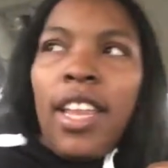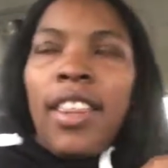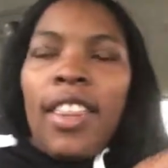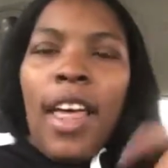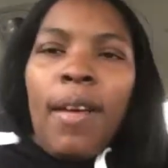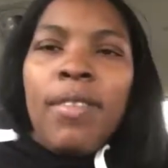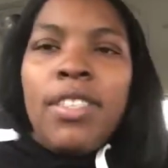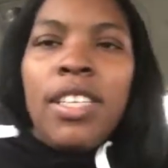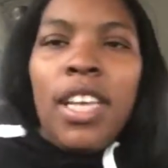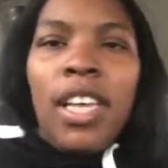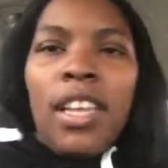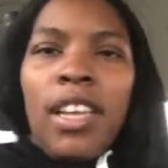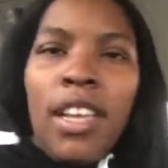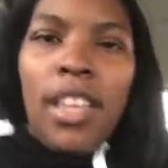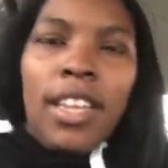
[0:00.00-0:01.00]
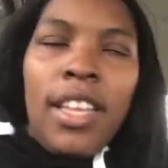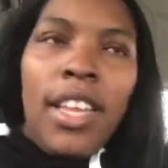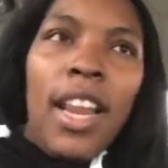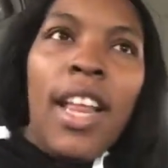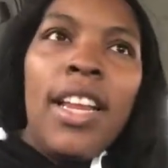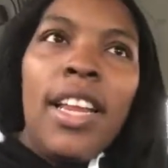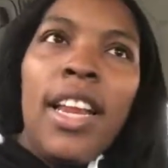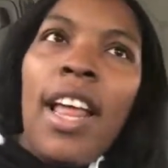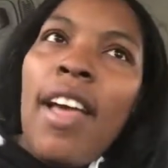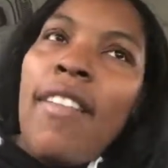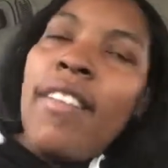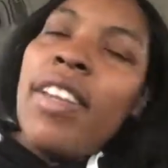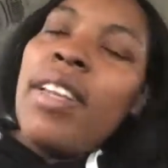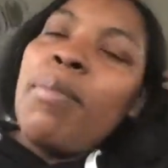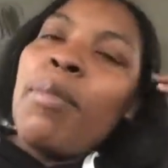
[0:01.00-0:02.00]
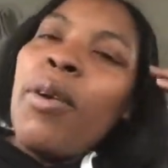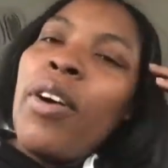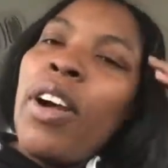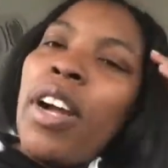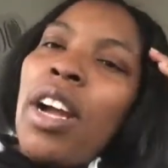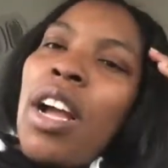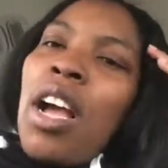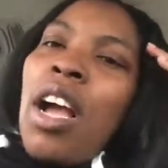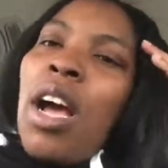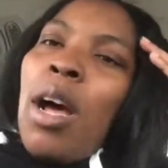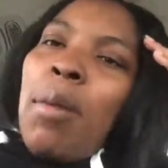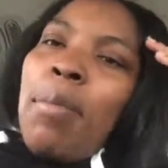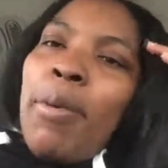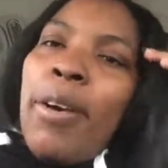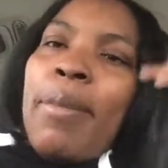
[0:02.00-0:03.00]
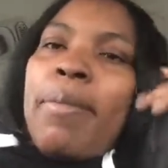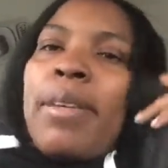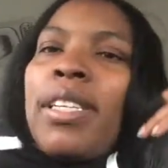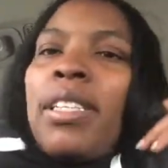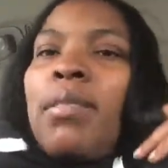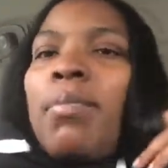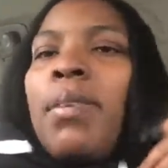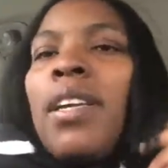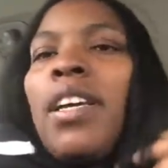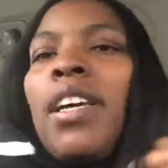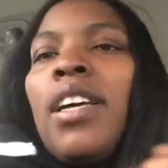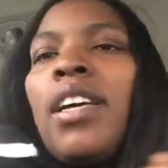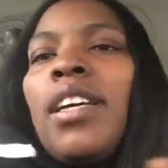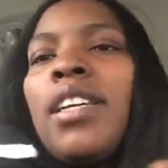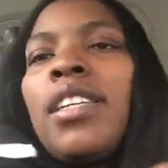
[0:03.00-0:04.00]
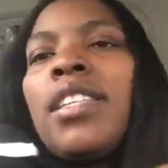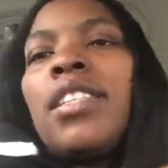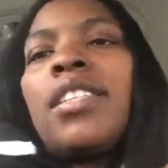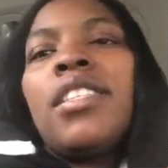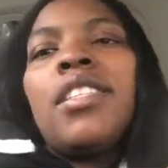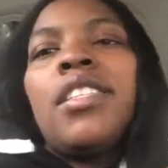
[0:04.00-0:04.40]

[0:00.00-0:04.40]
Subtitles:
that was it. And then I didn't have any more appointments because